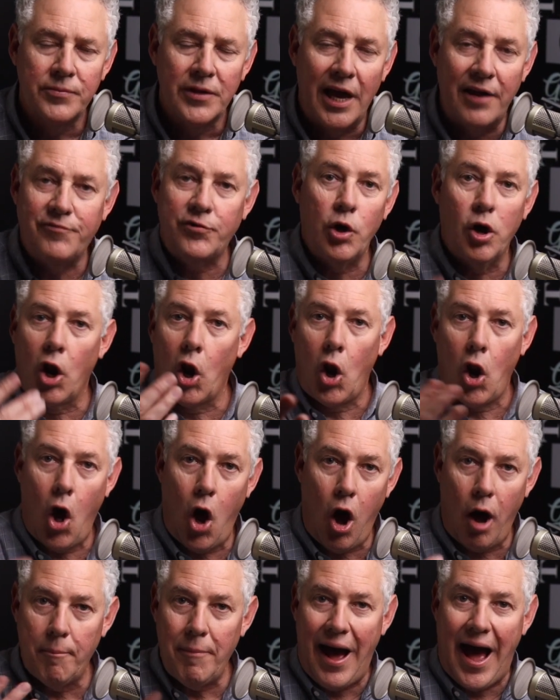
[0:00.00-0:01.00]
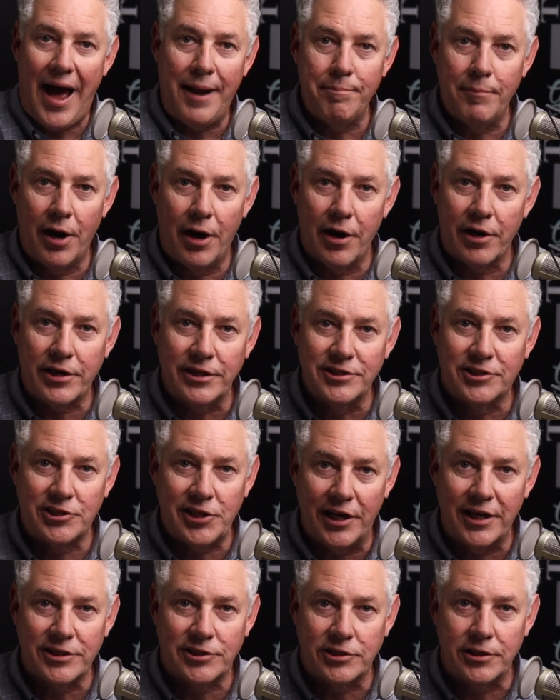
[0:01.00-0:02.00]
If you're a law-abiding American
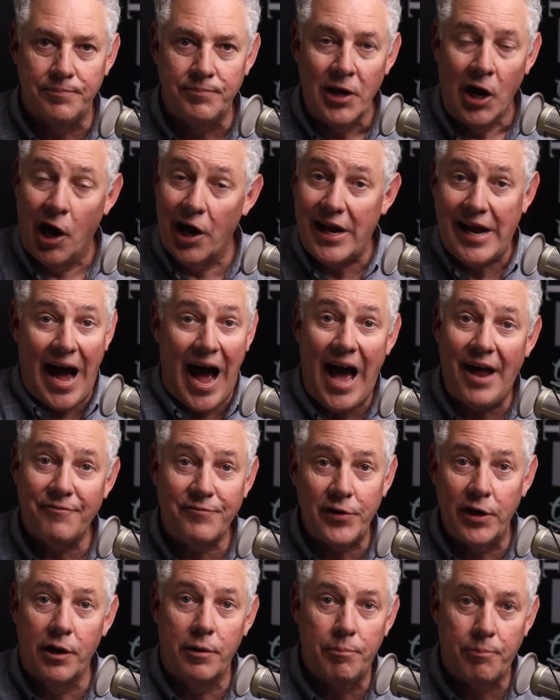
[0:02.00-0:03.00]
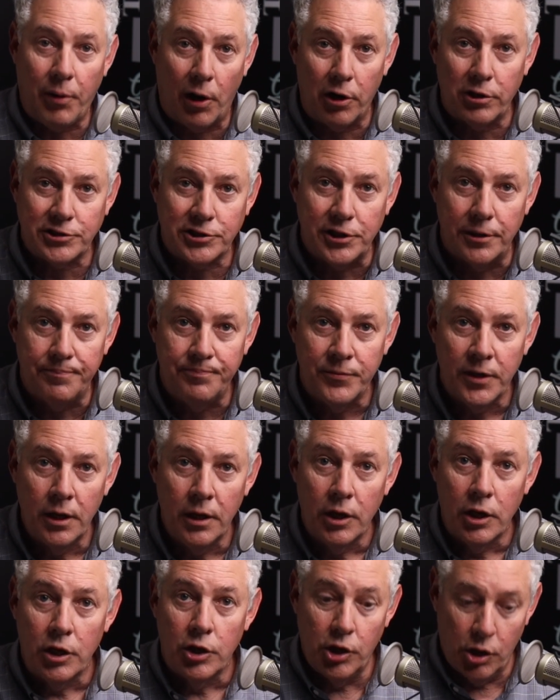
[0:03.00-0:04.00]
citizen, a God-fearing person,
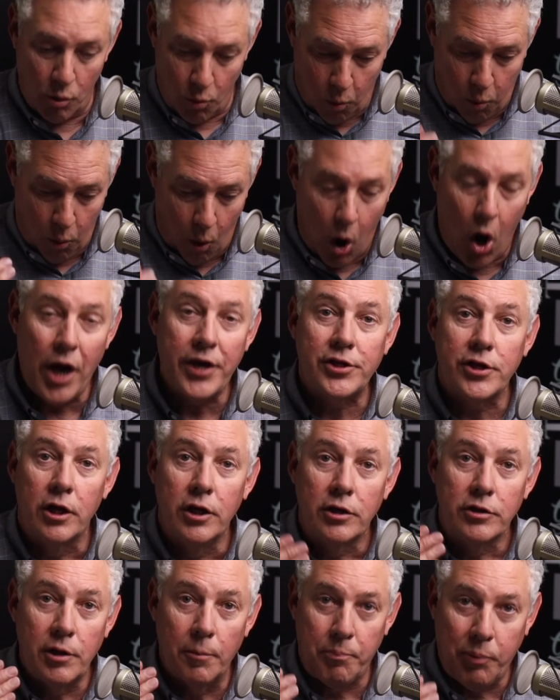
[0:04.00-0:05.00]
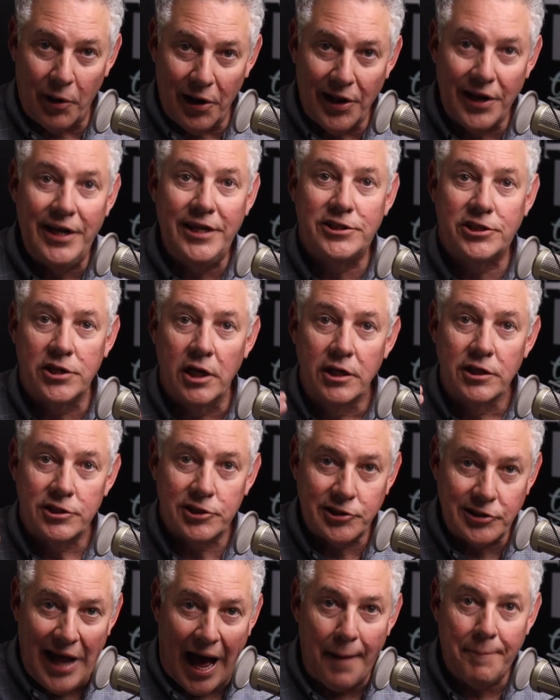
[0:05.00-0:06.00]
you want the police
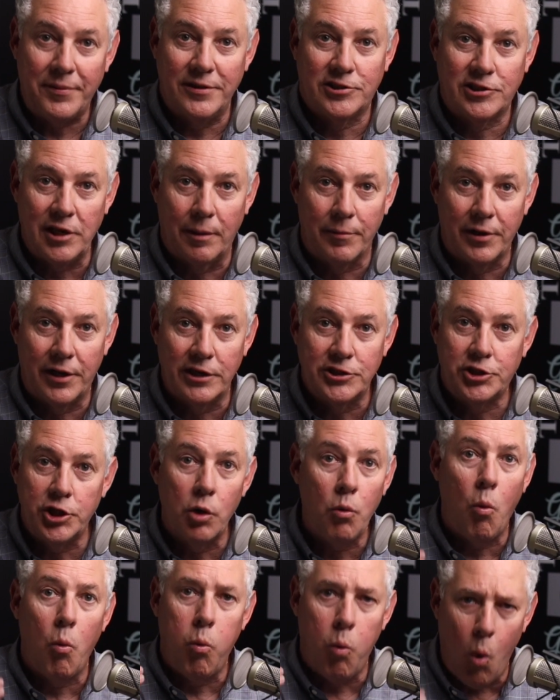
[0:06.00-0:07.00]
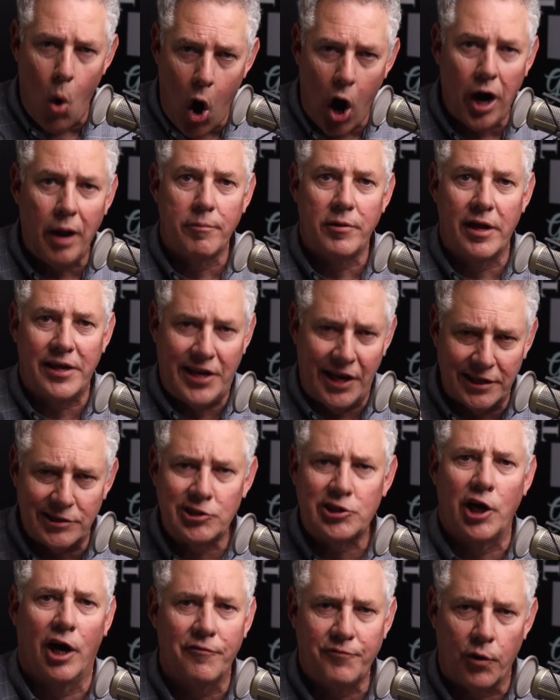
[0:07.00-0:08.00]
stopping some of this. You want them to get
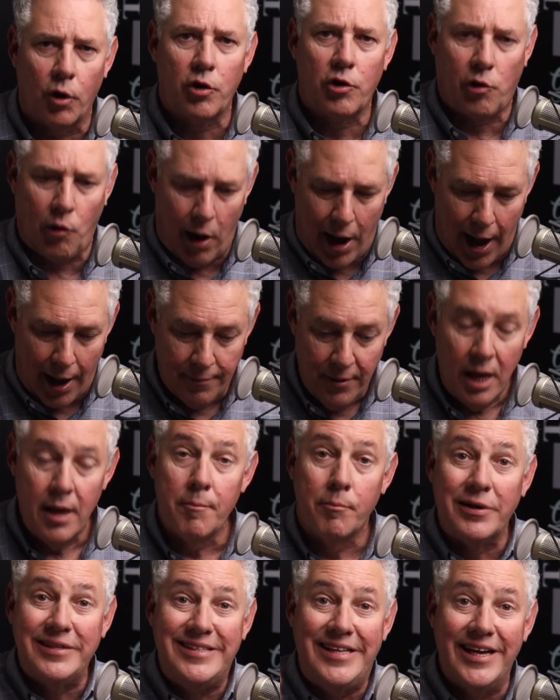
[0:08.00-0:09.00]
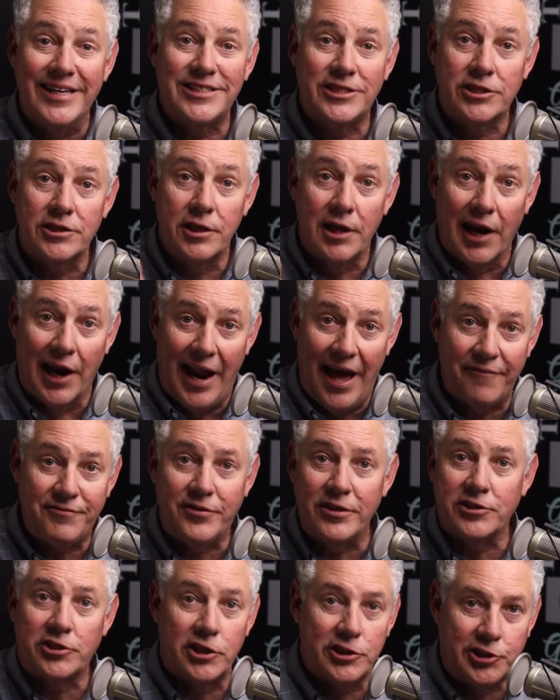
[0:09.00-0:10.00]
tough on crime. But this
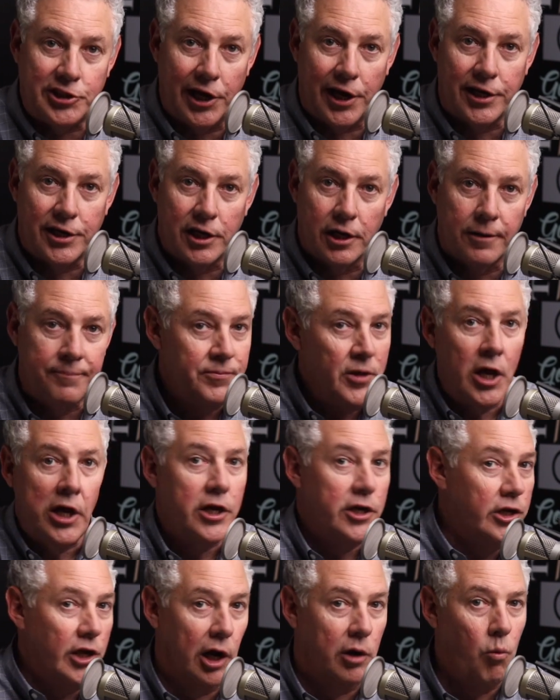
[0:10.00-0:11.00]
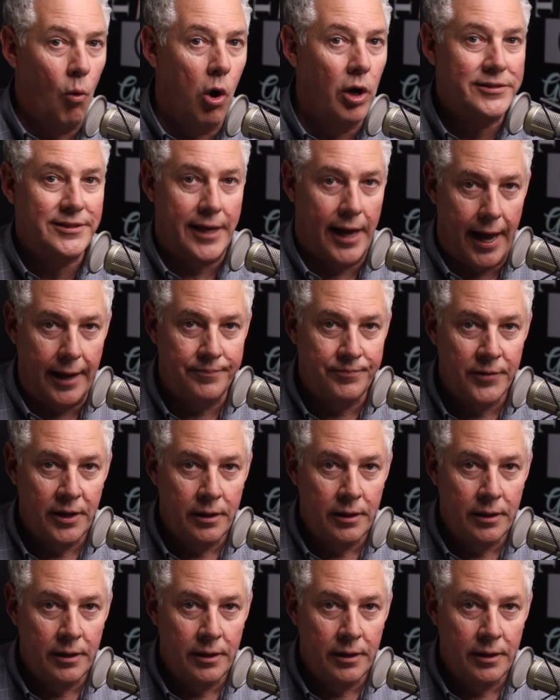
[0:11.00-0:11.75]
leftist agenda doesn't want that.